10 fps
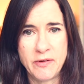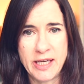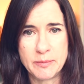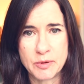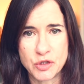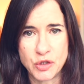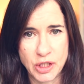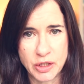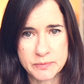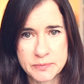available to
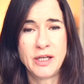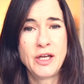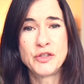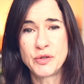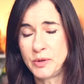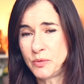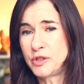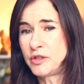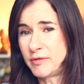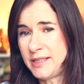you. So in
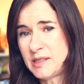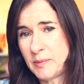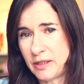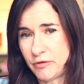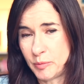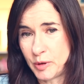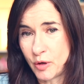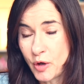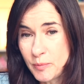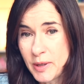order to release money from your
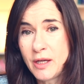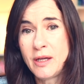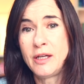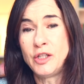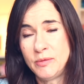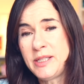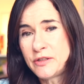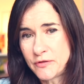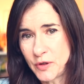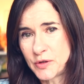home, you need
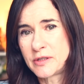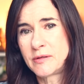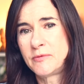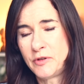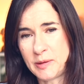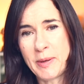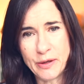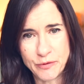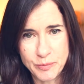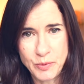to first fully pay
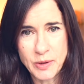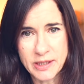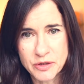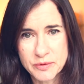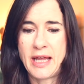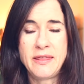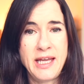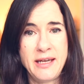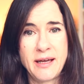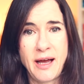off the mortgage. And
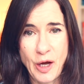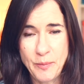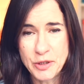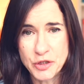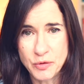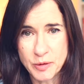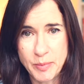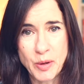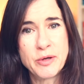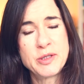then how much you can
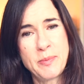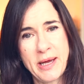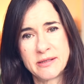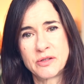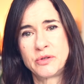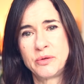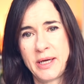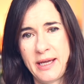borrow depends on your